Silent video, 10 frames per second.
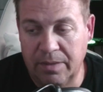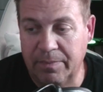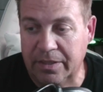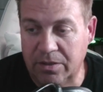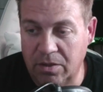
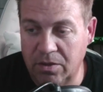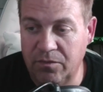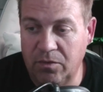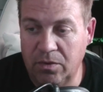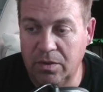
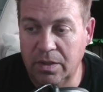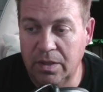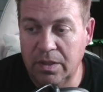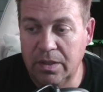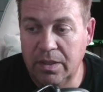Carnivore.
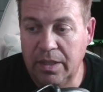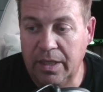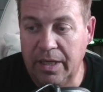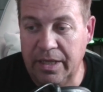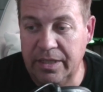
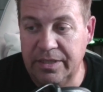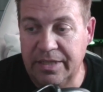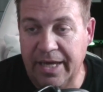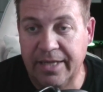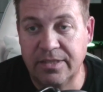And
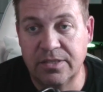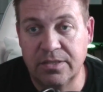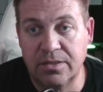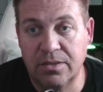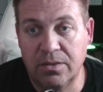
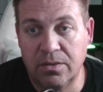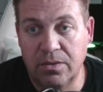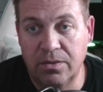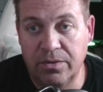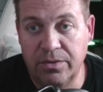that's
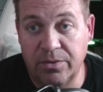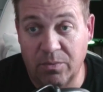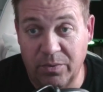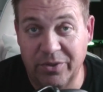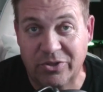the
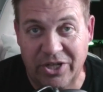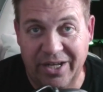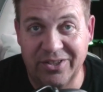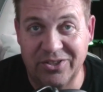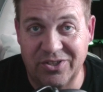real
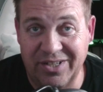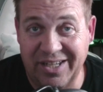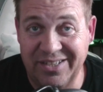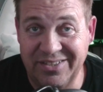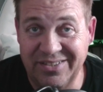challenge,
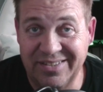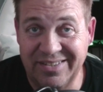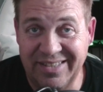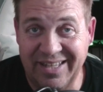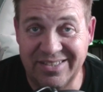guys.
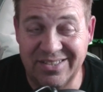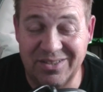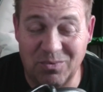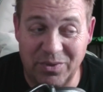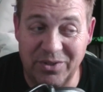That's
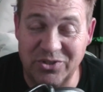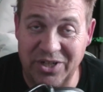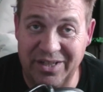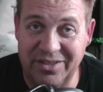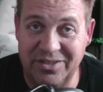the real
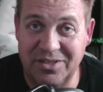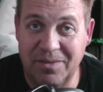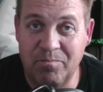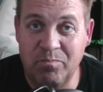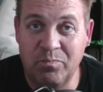challenge,
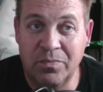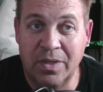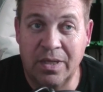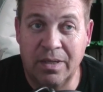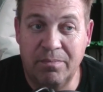
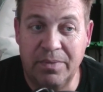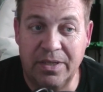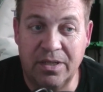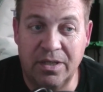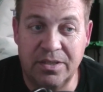
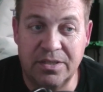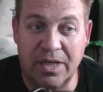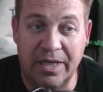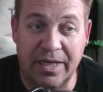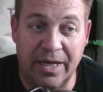because
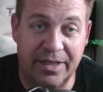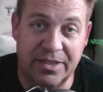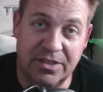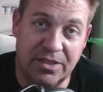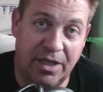I got
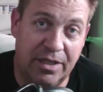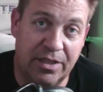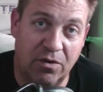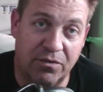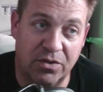
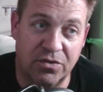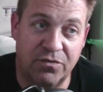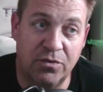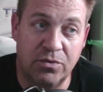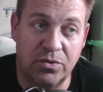excited over those
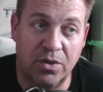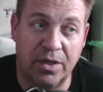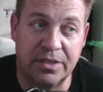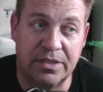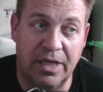food
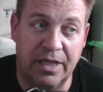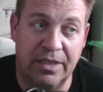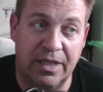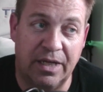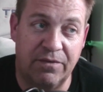trucks.
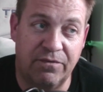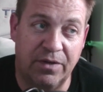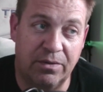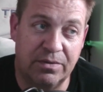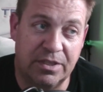And then I
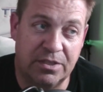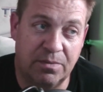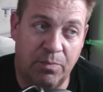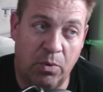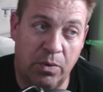felt
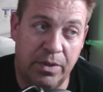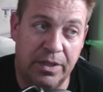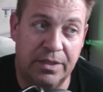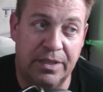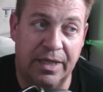
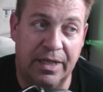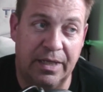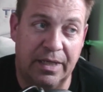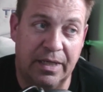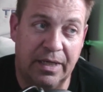disappointed that
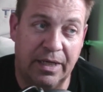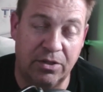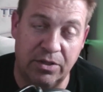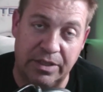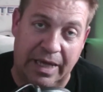I
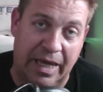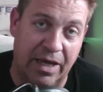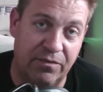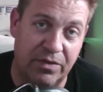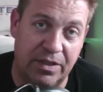couldn't
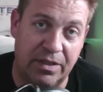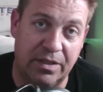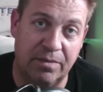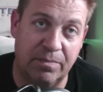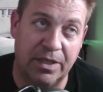have any
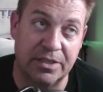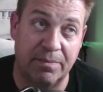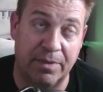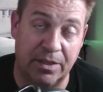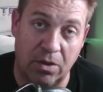because
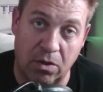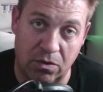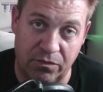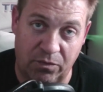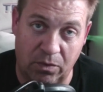I'm on
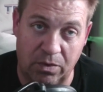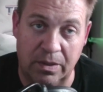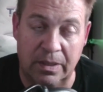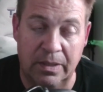Carnivore.